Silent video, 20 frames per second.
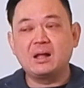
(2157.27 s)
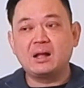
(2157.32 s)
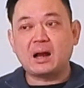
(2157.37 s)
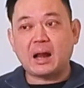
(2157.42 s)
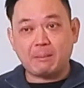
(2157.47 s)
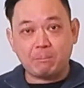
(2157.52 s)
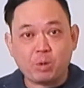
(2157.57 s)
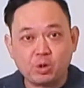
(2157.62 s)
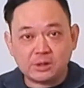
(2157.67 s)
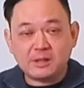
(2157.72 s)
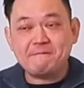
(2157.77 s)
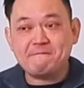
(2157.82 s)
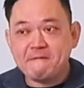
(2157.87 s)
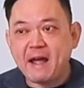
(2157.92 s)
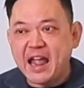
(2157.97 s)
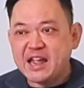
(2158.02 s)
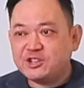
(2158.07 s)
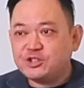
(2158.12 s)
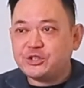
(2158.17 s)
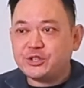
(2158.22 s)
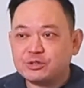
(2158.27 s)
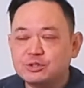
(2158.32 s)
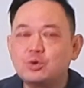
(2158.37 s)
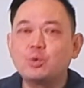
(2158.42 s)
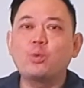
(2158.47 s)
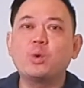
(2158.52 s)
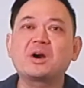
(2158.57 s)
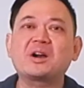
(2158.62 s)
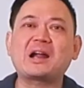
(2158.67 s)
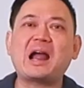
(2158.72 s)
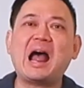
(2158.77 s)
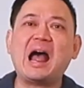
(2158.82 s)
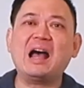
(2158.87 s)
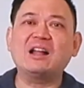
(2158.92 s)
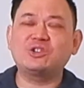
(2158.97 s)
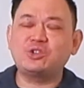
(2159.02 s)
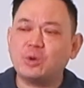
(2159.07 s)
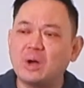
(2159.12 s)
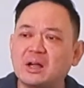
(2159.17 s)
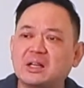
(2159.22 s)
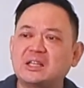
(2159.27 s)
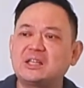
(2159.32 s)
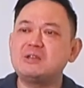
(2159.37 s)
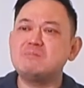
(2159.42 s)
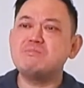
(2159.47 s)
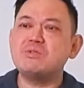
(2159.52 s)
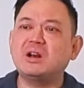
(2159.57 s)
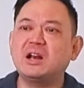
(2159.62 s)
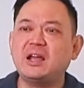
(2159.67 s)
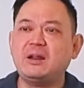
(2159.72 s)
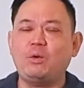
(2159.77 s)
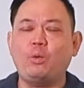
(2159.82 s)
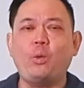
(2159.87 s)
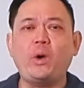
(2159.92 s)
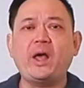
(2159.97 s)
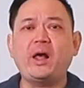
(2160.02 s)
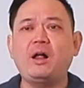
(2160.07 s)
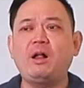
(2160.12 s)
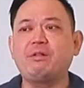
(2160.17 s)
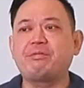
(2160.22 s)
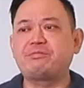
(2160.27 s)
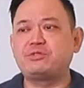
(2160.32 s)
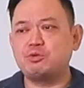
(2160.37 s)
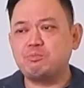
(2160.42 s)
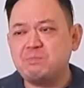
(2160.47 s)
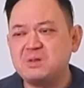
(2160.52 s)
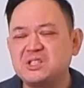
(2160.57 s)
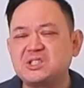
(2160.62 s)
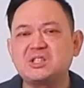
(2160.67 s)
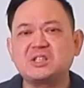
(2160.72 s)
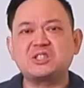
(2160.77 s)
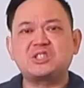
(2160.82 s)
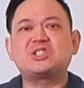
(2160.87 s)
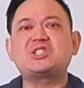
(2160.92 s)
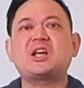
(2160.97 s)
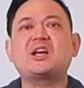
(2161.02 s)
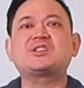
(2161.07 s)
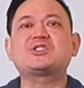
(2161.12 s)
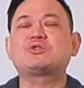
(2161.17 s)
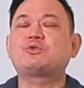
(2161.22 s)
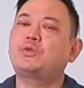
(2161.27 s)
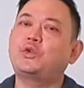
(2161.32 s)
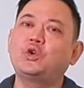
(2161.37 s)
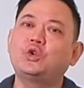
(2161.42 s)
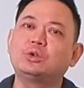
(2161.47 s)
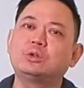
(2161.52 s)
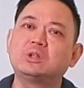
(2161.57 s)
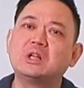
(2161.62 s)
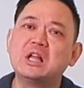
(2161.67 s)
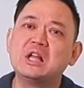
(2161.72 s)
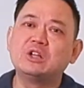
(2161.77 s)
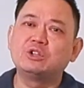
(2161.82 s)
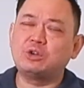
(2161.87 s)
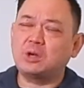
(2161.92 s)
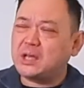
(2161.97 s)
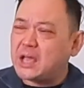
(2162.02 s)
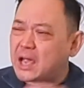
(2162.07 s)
like motivation to work hard, to accumulate wealth, to be successful, to